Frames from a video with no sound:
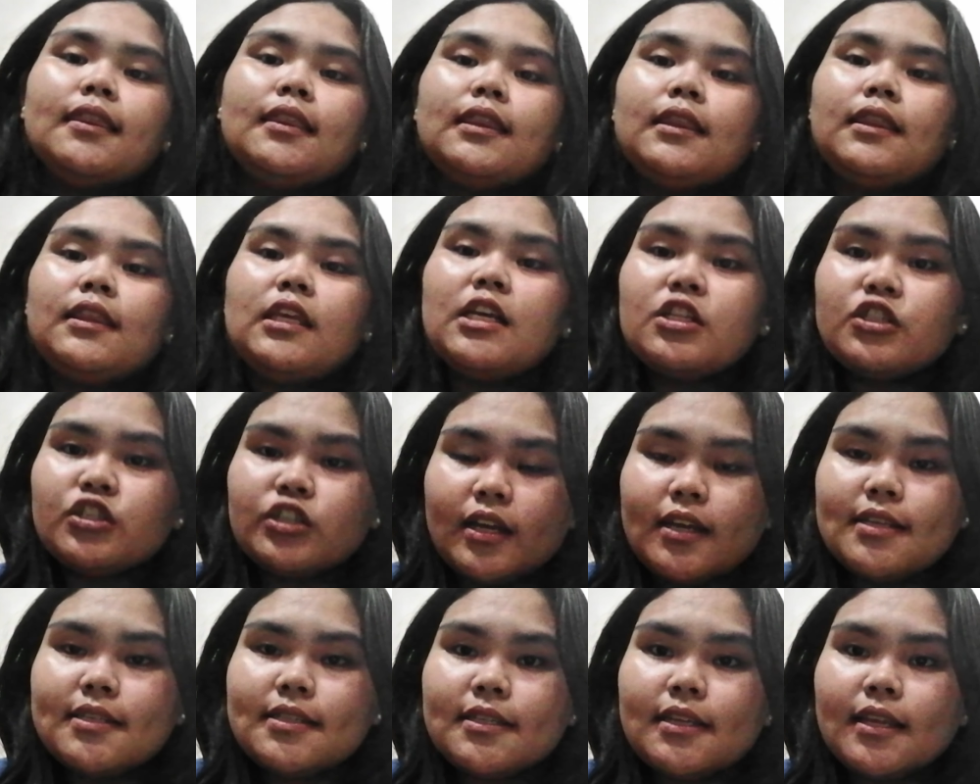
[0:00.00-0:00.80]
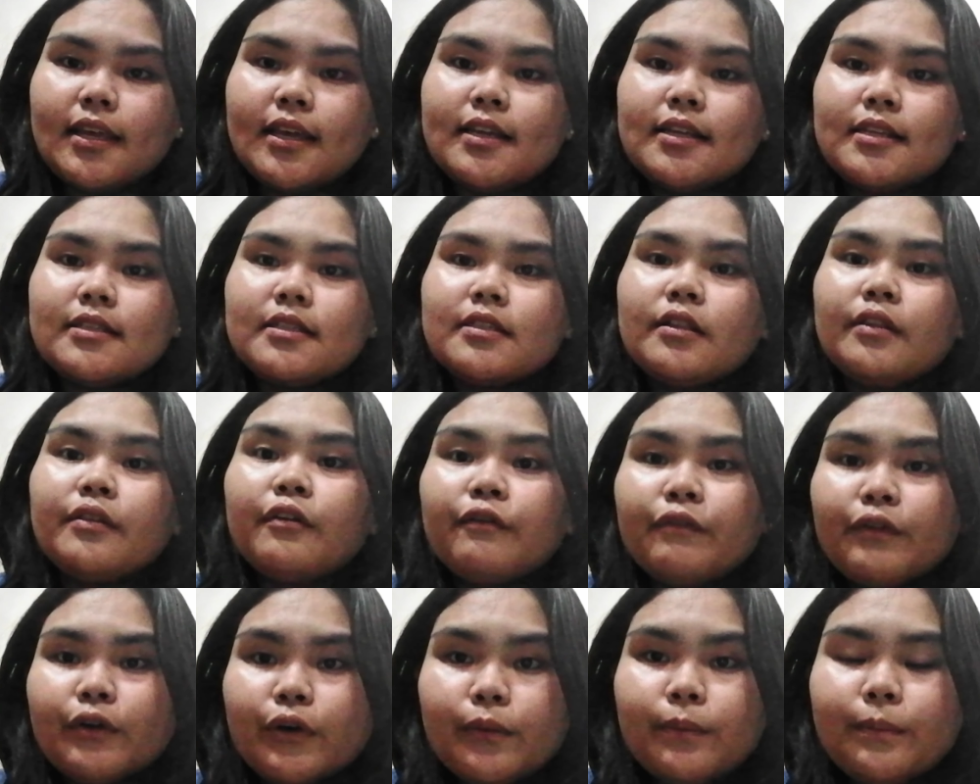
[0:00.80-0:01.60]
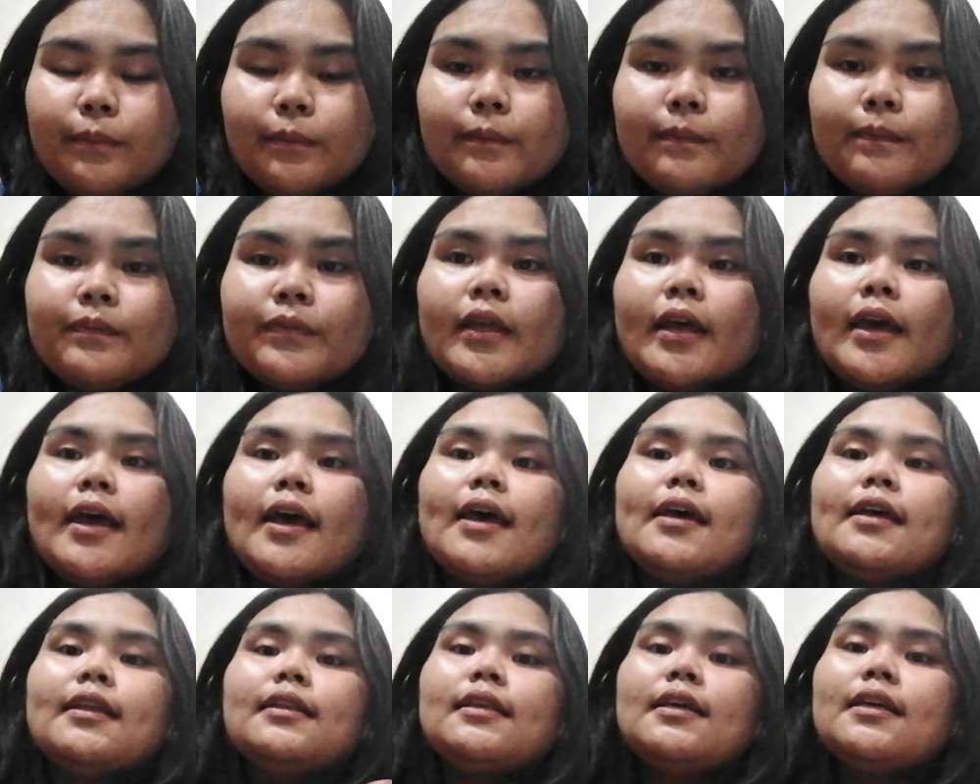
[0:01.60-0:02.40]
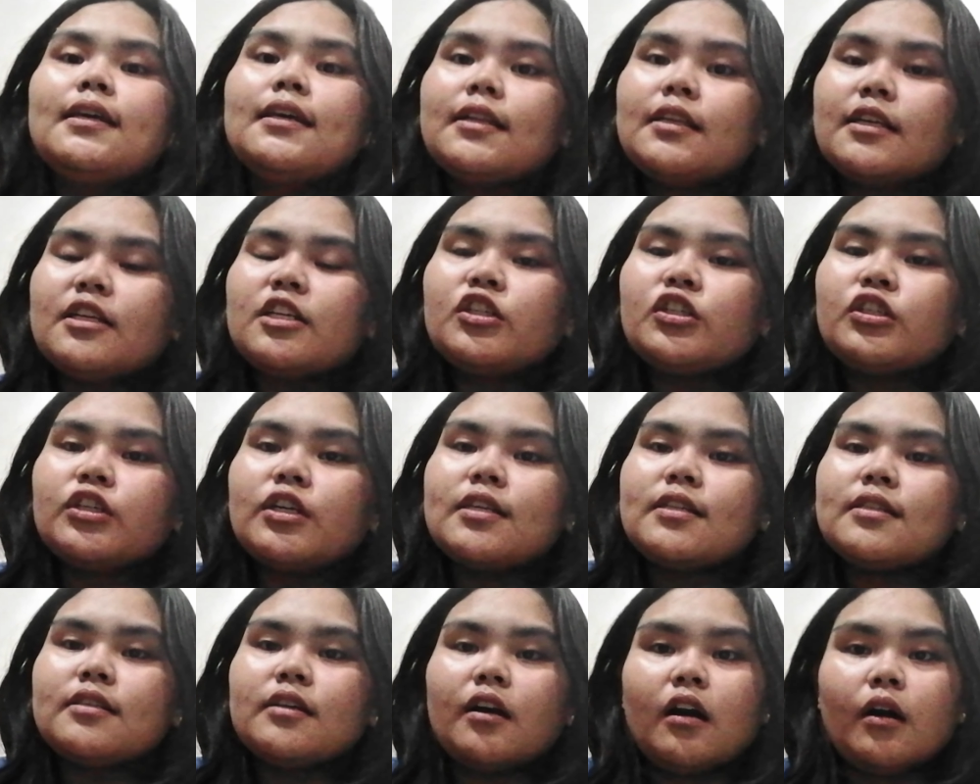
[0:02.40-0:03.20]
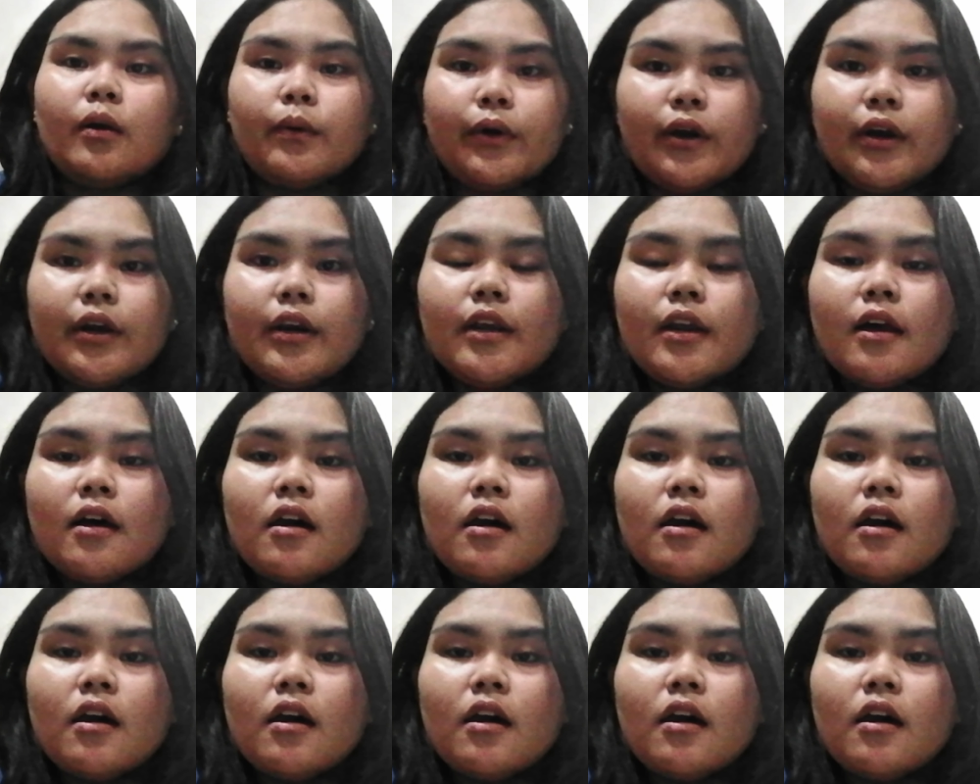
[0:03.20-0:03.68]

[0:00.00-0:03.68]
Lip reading: teaches is the verb, and English is our